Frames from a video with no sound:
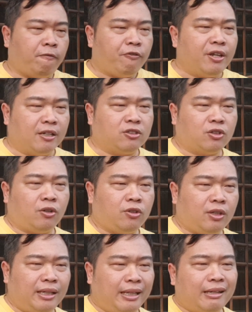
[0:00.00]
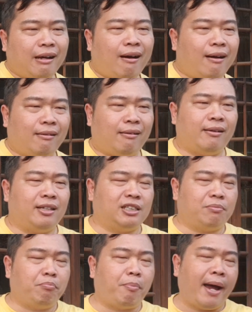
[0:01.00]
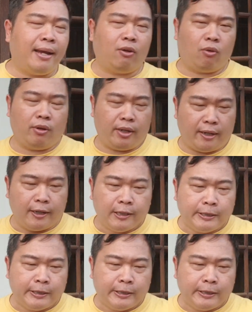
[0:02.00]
feel. So the heart and the spine only.